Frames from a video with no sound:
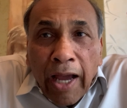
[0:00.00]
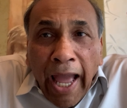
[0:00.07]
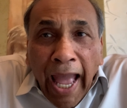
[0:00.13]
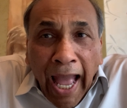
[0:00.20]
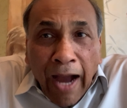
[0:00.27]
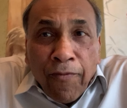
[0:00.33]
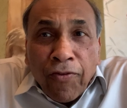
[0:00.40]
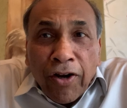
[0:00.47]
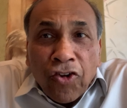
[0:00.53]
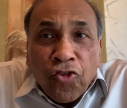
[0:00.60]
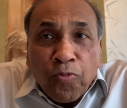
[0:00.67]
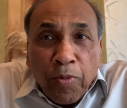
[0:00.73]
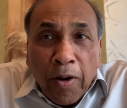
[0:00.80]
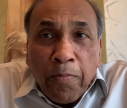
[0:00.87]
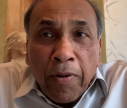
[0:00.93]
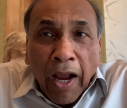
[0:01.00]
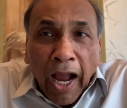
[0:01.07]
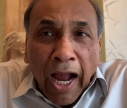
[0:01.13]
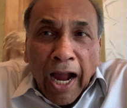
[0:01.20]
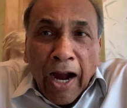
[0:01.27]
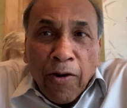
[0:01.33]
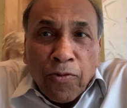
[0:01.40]
average sperm
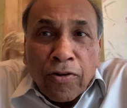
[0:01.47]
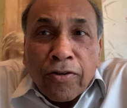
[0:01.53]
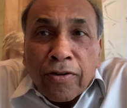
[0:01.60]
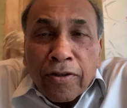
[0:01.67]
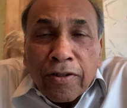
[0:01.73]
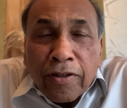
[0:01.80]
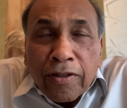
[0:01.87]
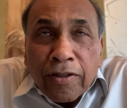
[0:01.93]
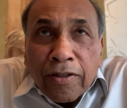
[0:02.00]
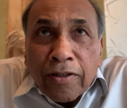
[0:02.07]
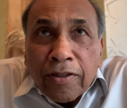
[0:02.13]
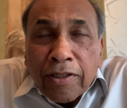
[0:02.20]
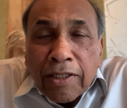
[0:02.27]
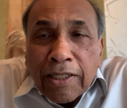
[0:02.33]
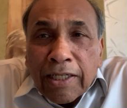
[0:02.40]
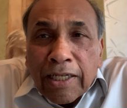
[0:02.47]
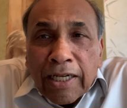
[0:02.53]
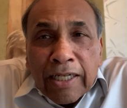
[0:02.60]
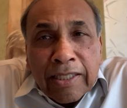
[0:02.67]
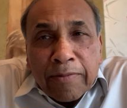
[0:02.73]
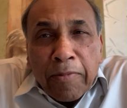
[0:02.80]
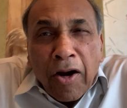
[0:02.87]
count,
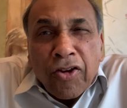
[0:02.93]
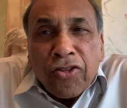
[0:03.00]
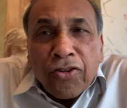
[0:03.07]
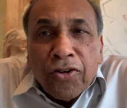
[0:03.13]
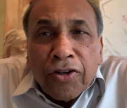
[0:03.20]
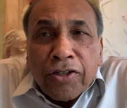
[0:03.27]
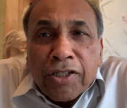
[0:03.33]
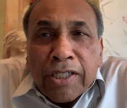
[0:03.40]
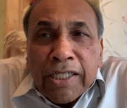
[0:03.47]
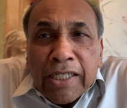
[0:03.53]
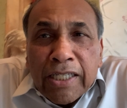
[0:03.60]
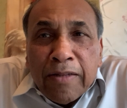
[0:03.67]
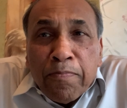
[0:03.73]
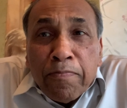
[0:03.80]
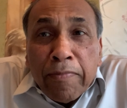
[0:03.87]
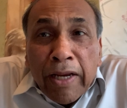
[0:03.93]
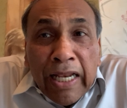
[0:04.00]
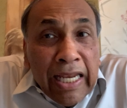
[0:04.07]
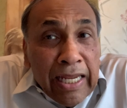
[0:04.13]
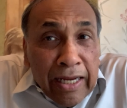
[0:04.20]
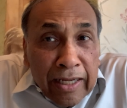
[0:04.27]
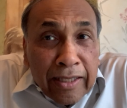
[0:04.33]
it's about 13
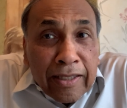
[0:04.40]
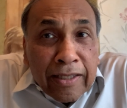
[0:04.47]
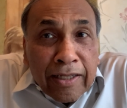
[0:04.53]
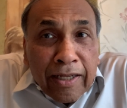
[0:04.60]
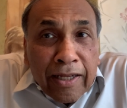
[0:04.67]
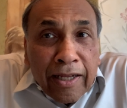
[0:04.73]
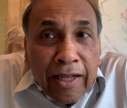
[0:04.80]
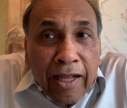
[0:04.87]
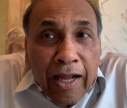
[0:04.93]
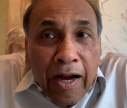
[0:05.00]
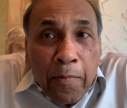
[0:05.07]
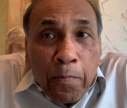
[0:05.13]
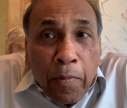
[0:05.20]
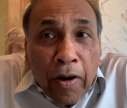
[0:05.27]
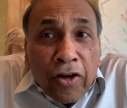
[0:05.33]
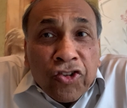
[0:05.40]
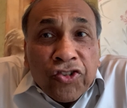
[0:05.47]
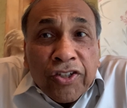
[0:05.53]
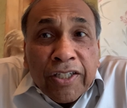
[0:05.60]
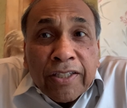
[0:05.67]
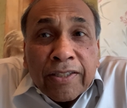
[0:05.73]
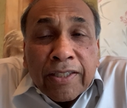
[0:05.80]
million per
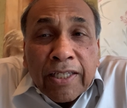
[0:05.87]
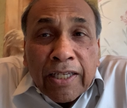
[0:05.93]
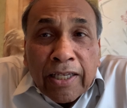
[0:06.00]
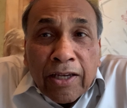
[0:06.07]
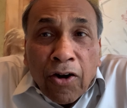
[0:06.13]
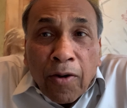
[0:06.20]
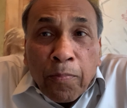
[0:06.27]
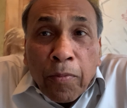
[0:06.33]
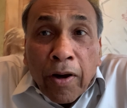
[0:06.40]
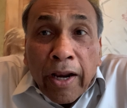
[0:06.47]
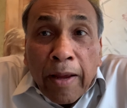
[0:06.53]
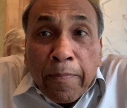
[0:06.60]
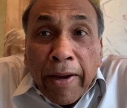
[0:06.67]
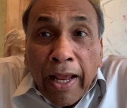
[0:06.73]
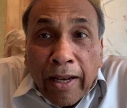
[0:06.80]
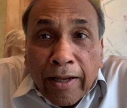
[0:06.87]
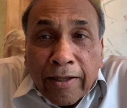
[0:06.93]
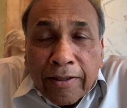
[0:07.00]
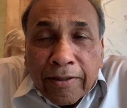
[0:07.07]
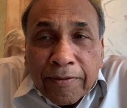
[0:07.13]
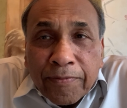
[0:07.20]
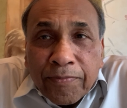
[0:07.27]
cc or per ml.
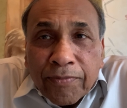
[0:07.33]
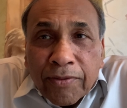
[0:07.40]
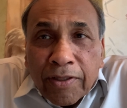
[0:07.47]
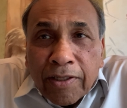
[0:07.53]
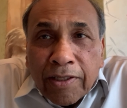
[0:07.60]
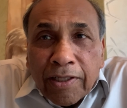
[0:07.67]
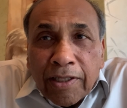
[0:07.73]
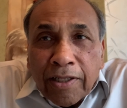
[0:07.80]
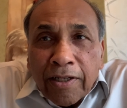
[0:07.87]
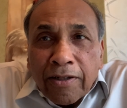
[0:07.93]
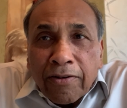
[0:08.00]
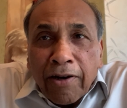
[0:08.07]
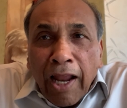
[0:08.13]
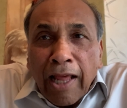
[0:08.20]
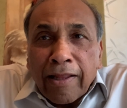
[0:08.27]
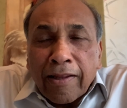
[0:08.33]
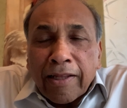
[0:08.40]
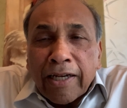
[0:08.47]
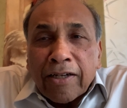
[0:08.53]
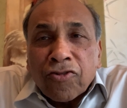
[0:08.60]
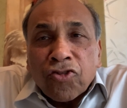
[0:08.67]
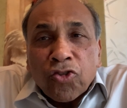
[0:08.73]

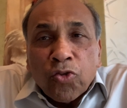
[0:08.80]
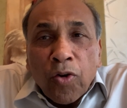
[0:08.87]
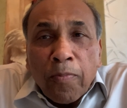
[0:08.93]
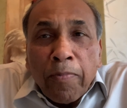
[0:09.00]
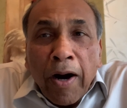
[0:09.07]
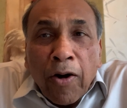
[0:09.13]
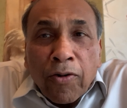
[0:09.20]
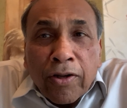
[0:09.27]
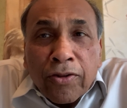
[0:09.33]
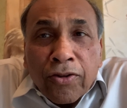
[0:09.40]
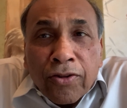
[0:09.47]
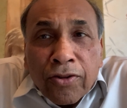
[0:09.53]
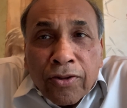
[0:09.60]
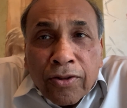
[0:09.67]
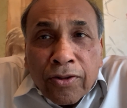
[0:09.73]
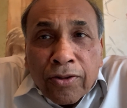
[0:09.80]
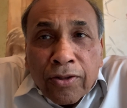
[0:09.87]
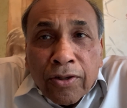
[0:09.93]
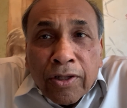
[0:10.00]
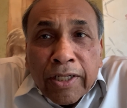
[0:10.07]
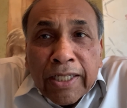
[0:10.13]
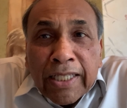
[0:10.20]
Translates to about
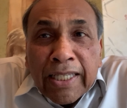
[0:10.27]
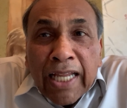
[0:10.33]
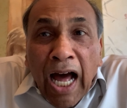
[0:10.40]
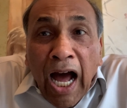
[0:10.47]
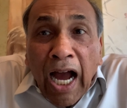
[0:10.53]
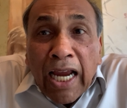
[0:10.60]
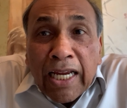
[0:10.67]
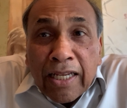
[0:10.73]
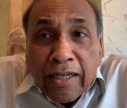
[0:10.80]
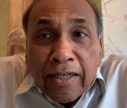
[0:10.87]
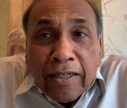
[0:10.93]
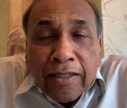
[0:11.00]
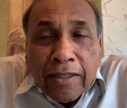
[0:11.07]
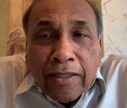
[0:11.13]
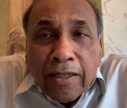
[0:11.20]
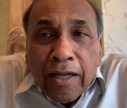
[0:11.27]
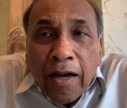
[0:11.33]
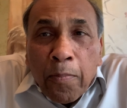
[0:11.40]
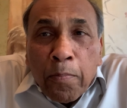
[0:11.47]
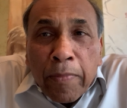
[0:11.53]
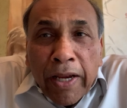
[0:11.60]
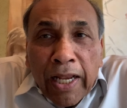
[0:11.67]
39
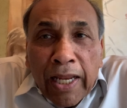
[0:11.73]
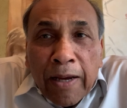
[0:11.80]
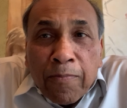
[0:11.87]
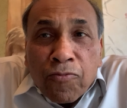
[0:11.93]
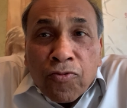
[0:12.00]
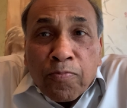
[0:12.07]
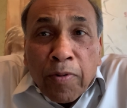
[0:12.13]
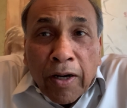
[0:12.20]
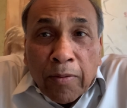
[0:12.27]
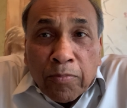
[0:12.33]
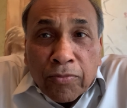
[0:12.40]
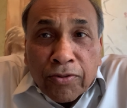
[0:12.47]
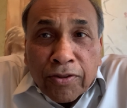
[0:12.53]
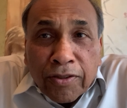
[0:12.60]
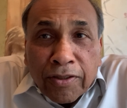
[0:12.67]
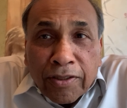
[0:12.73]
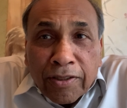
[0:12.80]
million sperms.